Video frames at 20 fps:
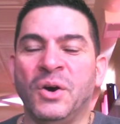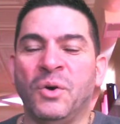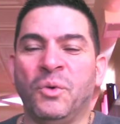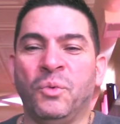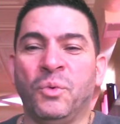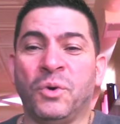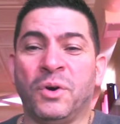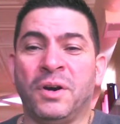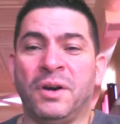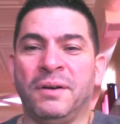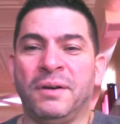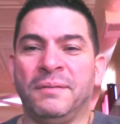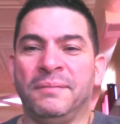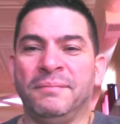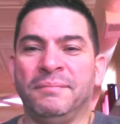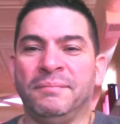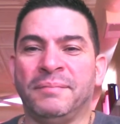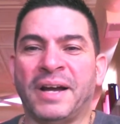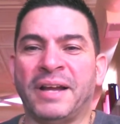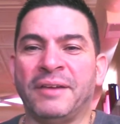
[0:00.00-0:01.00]
were
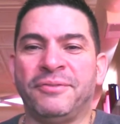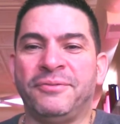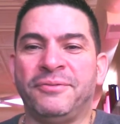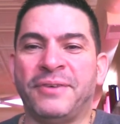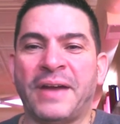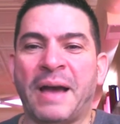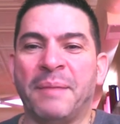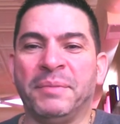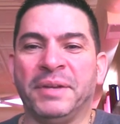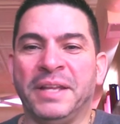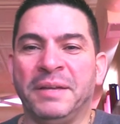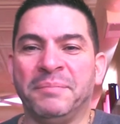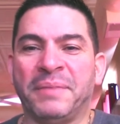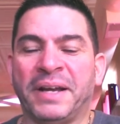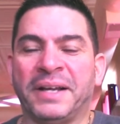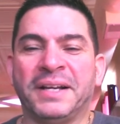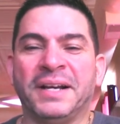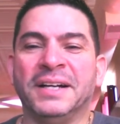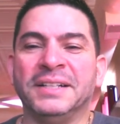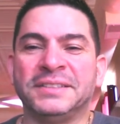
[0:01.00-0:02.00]
my family, my
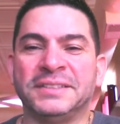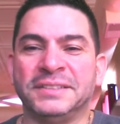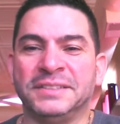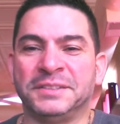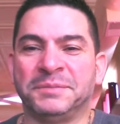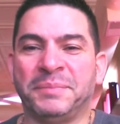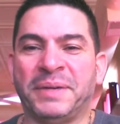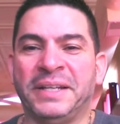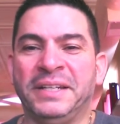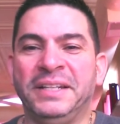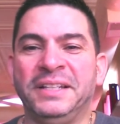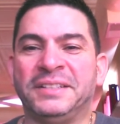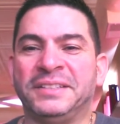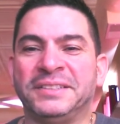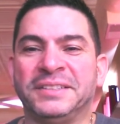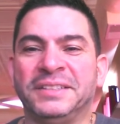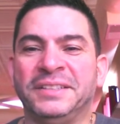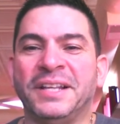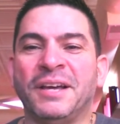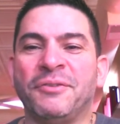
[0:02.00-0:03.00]
cousins, my nieces
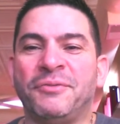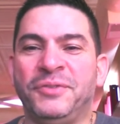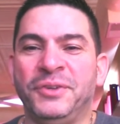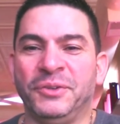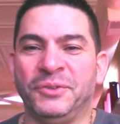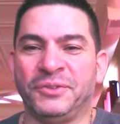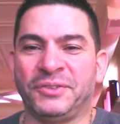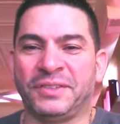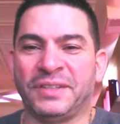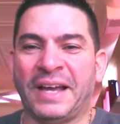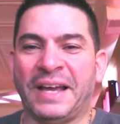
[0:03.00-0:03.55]
and nephews.